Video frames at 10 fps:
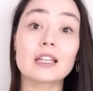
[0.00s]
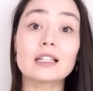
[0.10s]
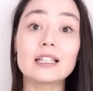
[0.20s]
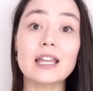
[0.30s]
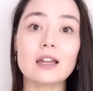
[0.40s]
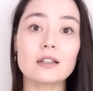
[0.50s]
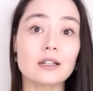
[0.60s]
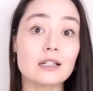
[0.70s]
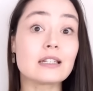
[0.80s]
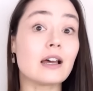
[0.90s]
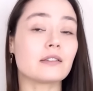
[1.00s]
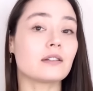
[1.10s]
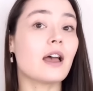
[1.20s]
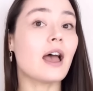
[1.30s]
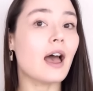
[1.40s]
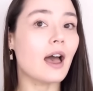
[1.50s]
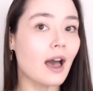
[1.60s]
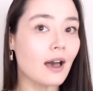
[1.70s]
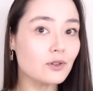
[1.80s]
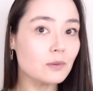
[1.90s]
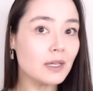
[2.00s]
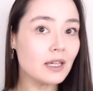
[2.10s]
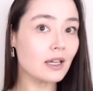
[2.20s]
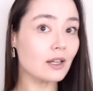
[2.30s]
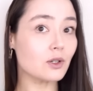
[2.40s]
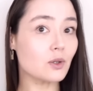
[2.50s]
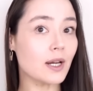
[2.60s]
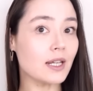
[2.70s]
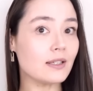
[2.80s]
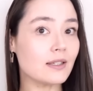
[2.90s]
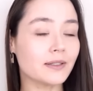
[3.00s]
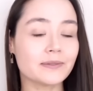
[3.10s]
Leanne doesn't have to be in her 20s.